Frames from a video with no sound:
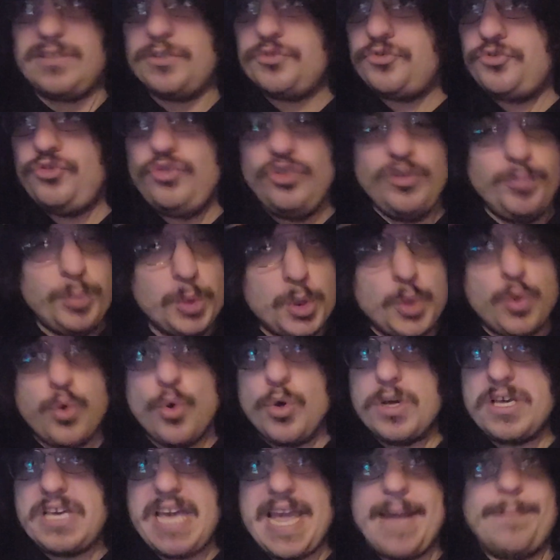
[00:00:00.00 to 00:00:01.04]
super cool
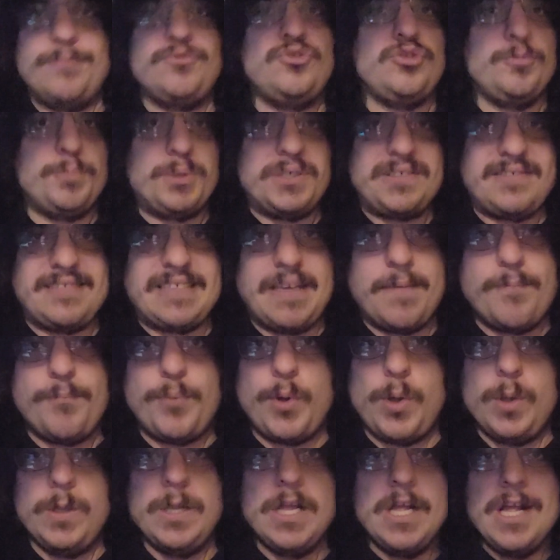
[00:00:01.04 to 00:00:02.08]
game, super
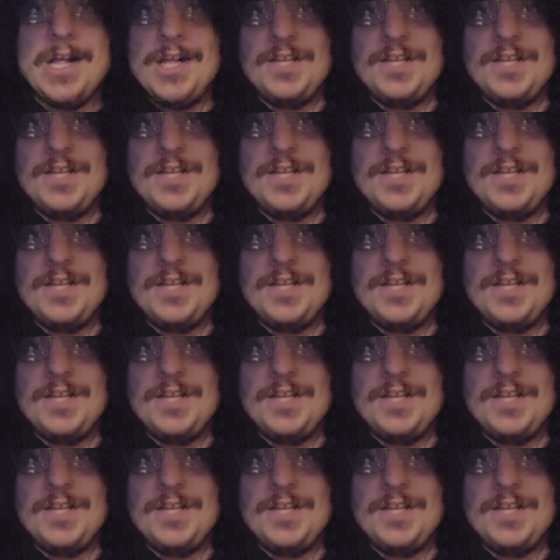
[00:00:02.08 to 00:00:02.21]
simple.